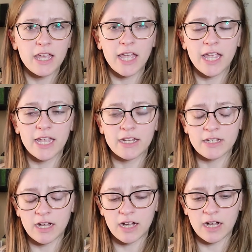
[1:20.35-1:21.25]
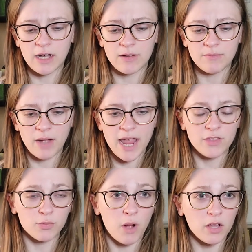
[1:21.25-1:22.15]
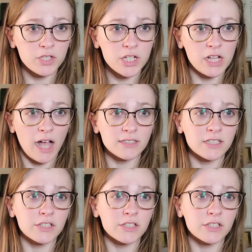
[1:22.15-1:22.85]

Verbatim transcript: in um, my anthropology classes,